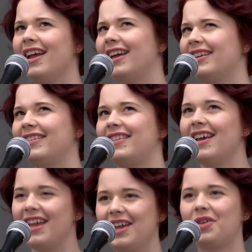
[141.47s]
It is
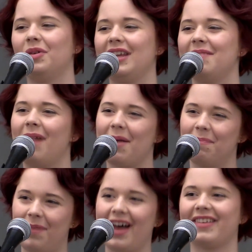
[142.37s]
equally my
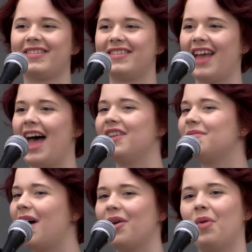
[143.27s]
best
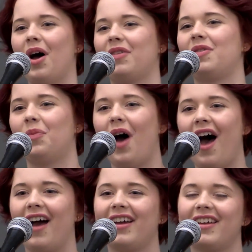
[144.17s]
and my worst
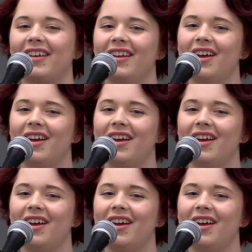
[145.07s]
work.